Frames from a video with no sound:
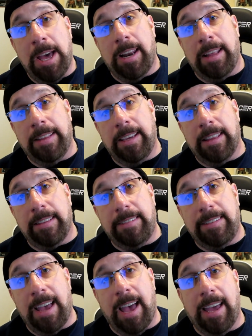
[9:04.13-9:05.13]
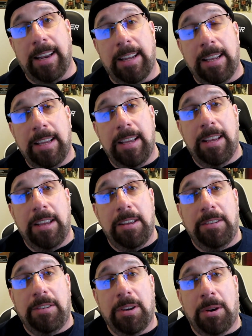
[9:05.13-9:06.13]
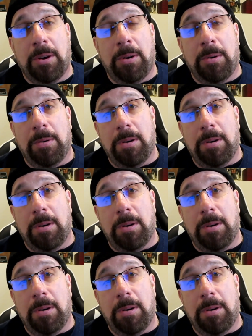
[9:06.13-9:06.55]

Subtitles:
on the other side. So